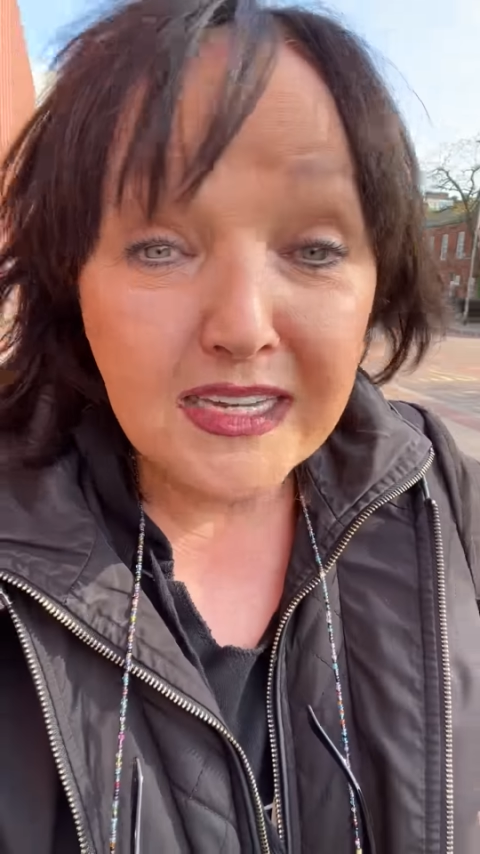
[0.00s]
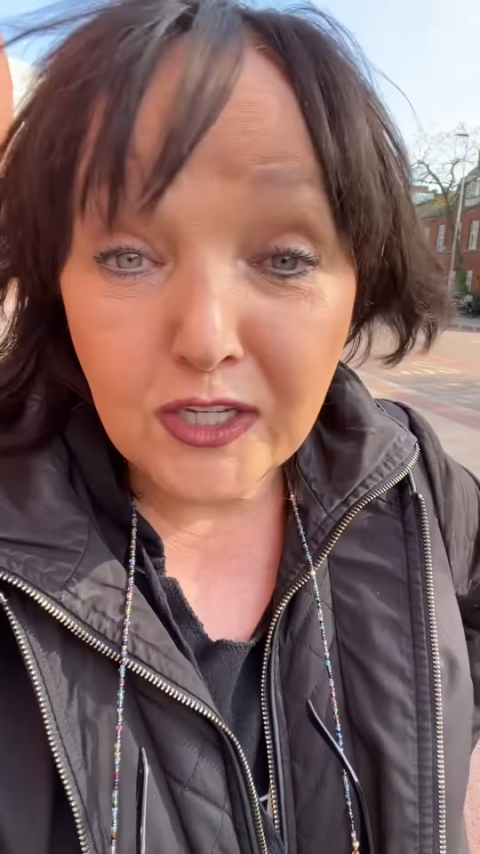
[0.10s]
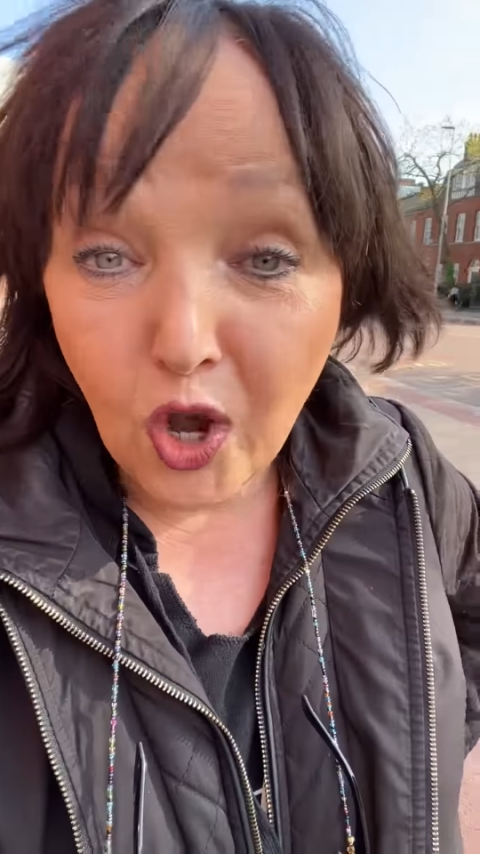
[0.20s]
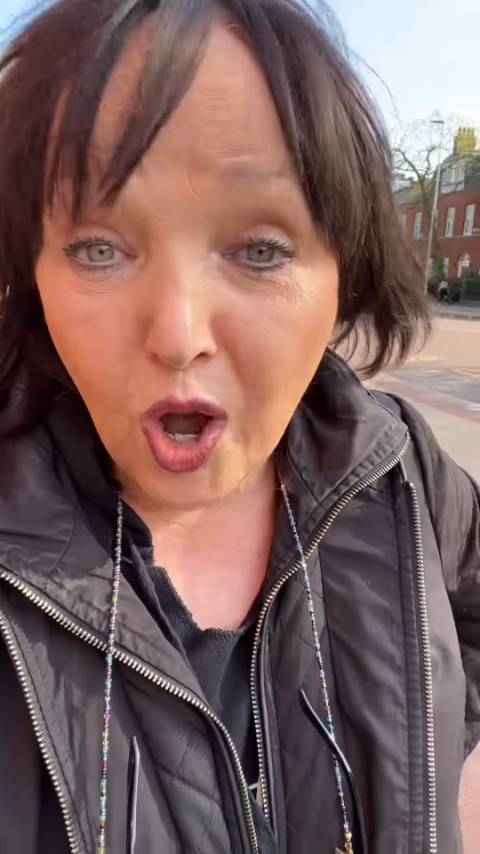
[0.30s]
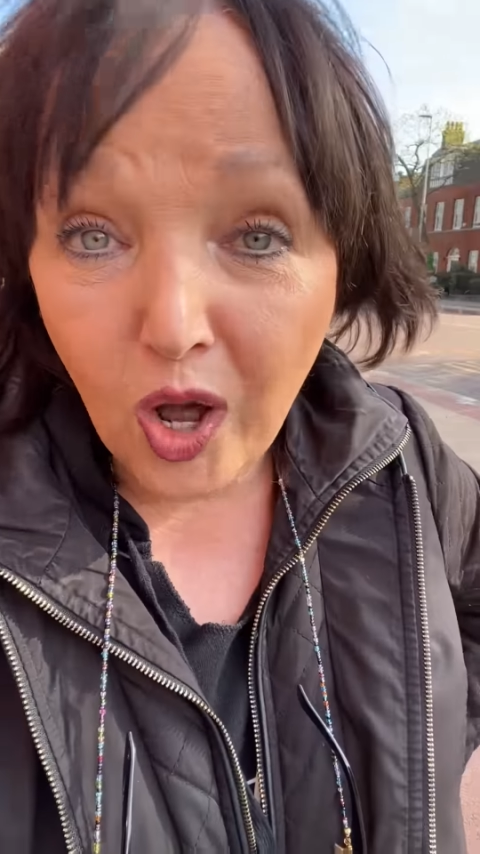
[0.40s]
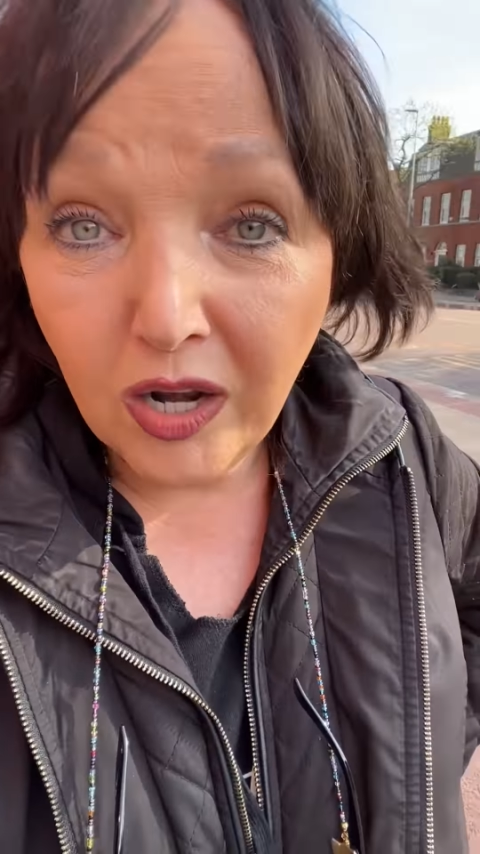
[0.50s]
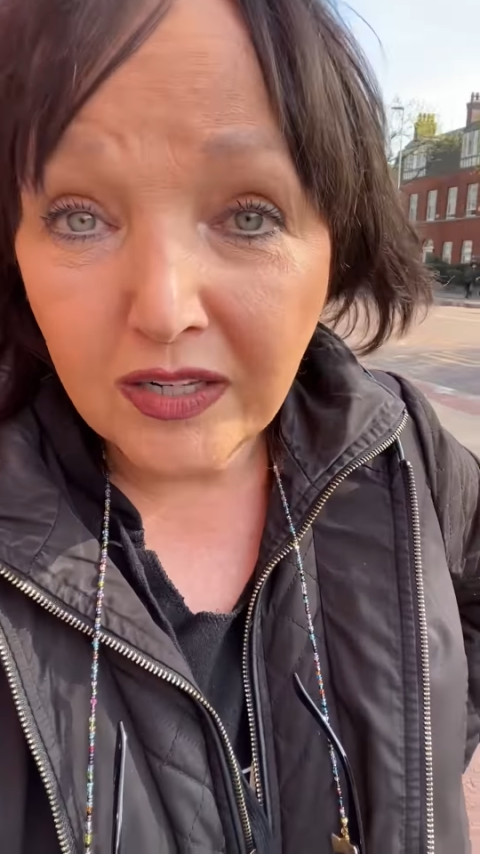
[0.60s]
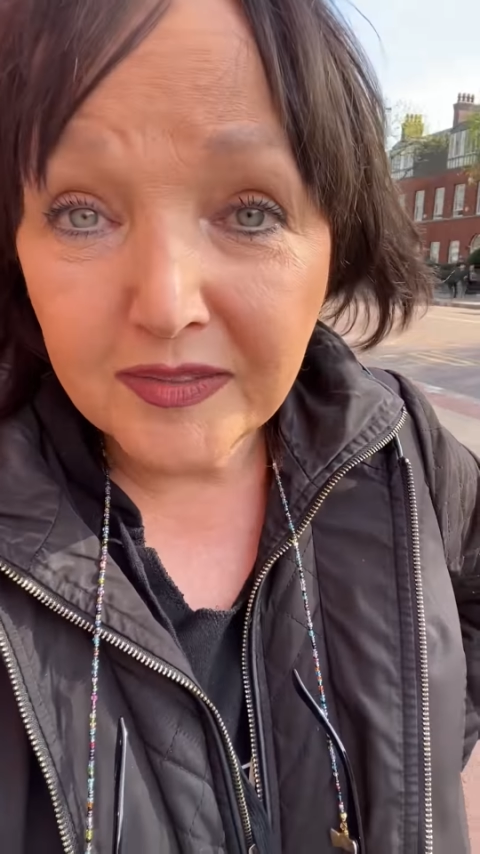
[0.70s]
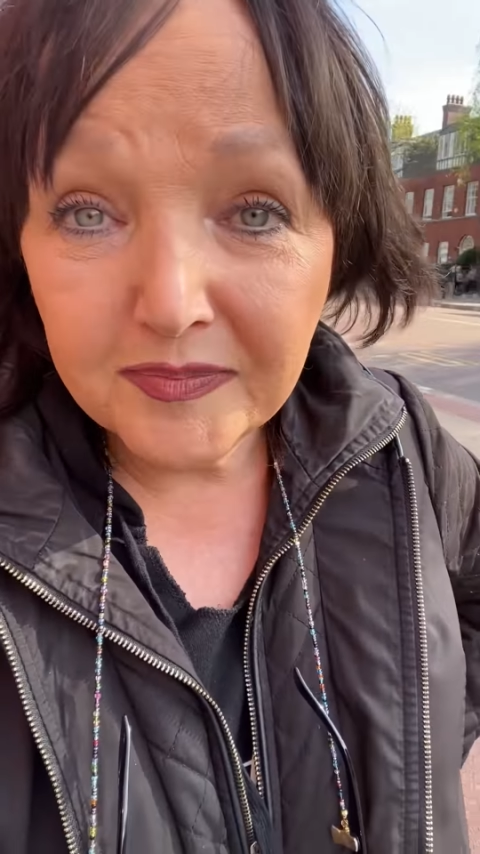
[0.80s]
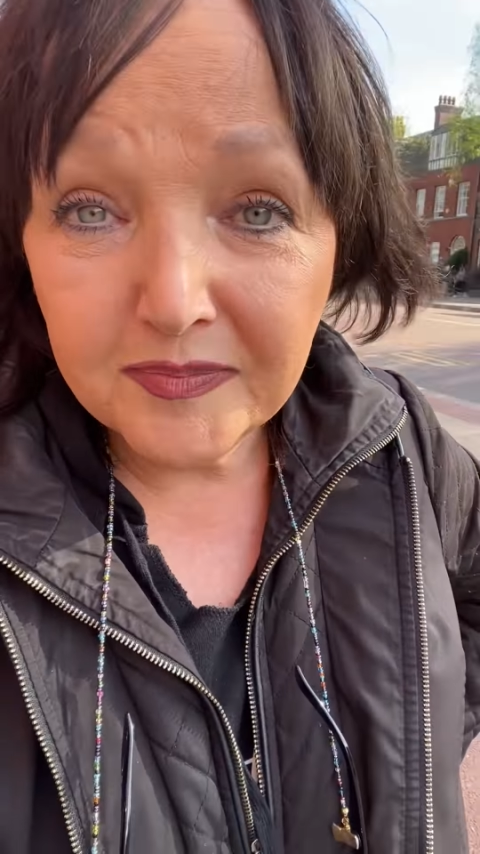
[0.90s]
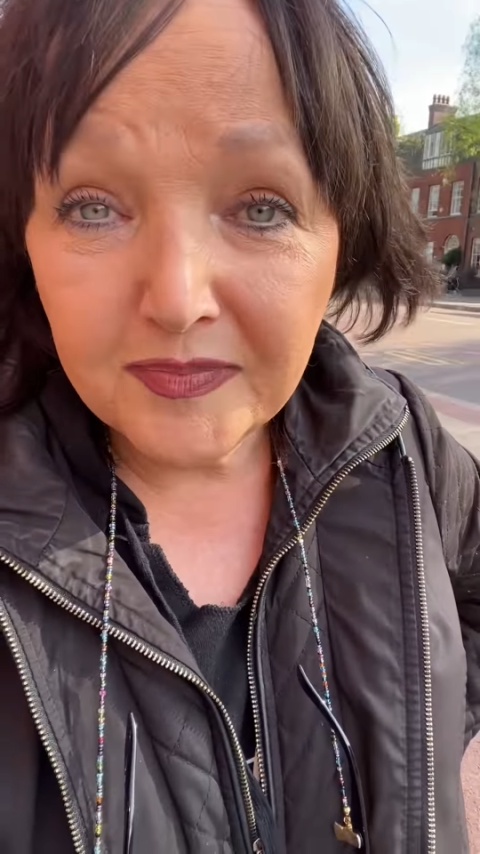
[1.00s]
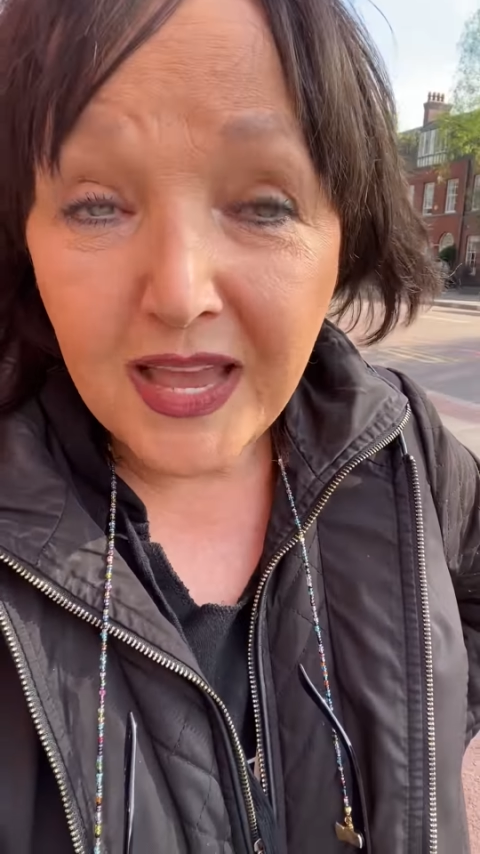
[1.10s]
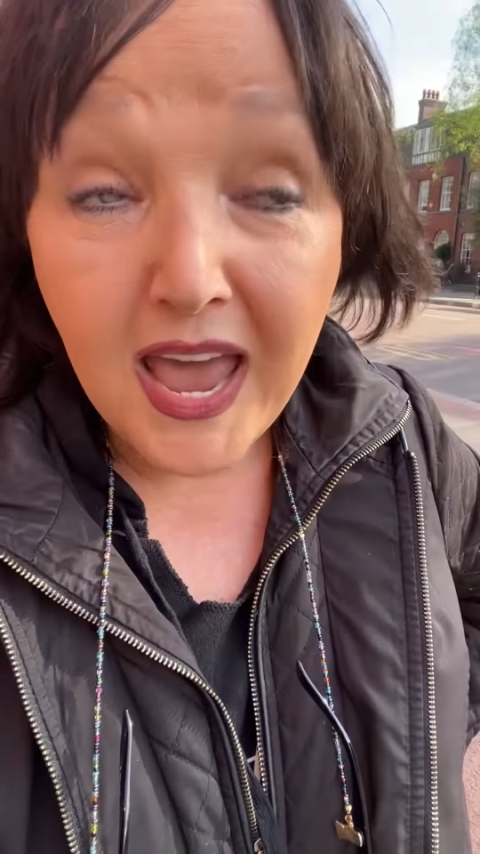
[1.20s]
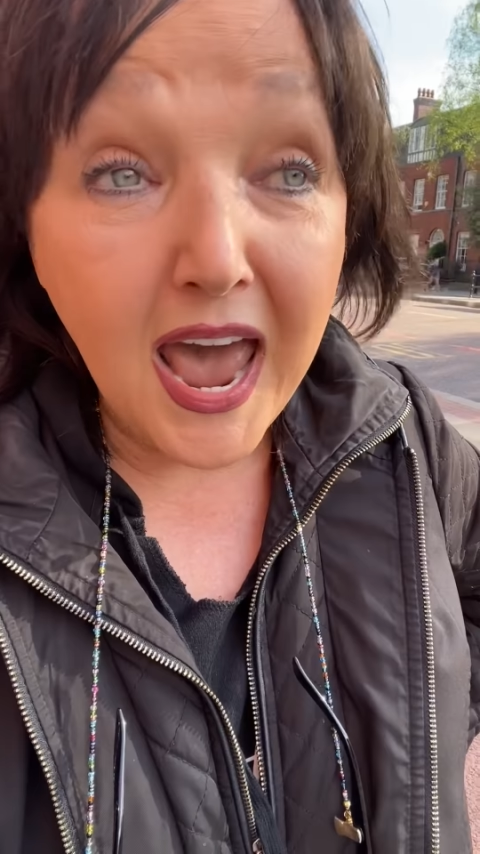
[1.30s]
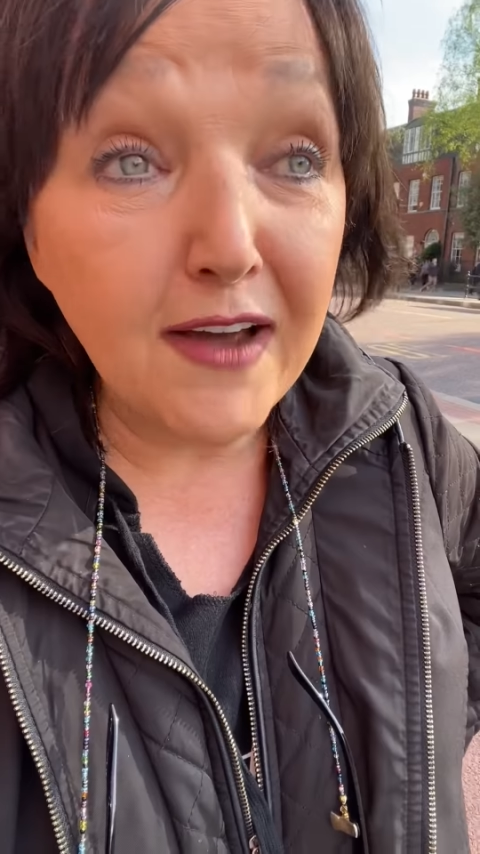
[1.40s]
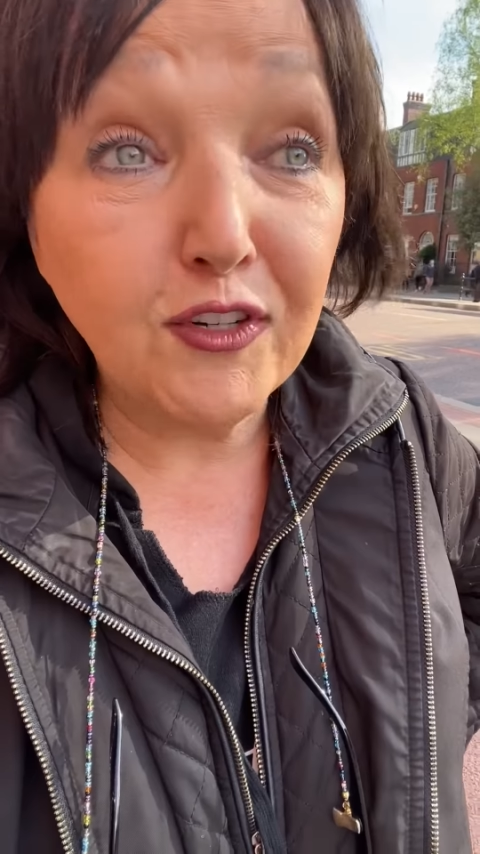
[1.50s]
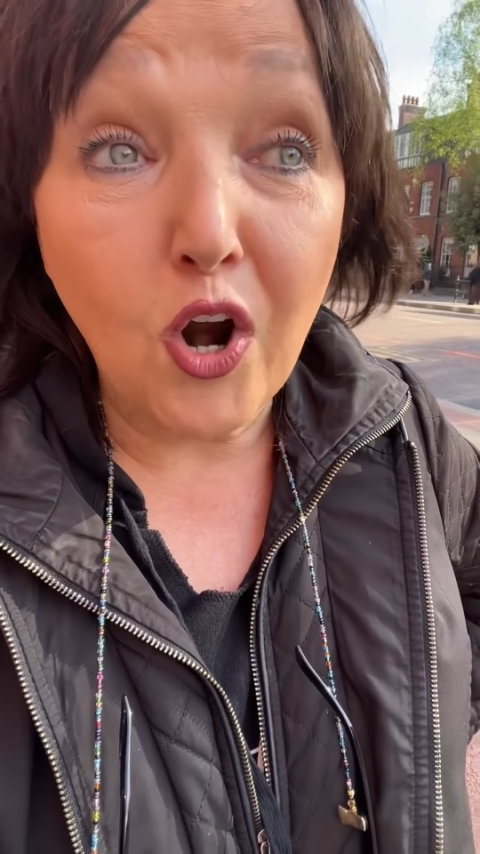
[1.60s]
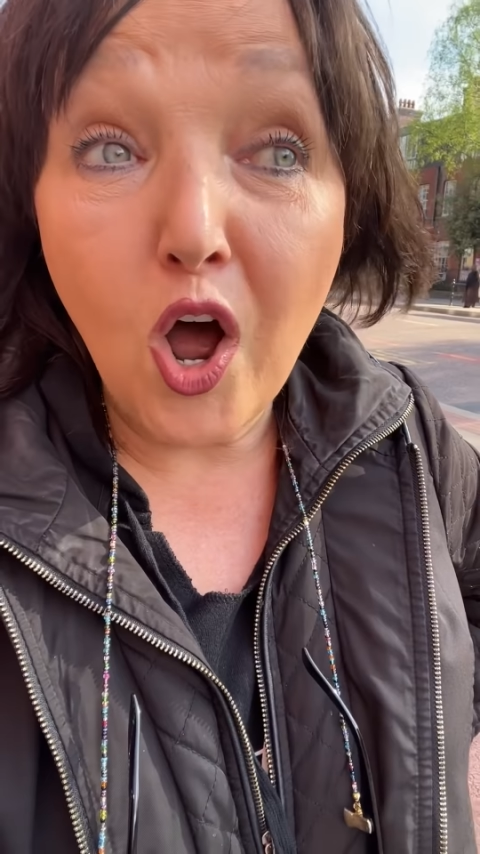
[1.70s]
y'all, after